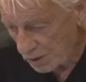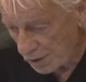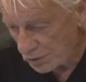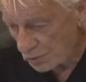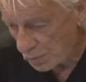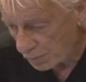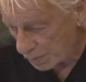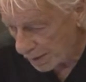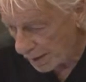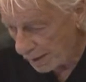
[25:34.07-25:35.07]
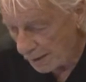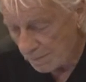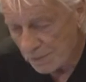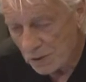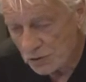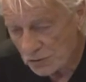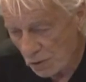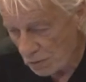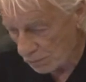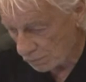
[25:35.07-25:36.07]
teach nor play stone.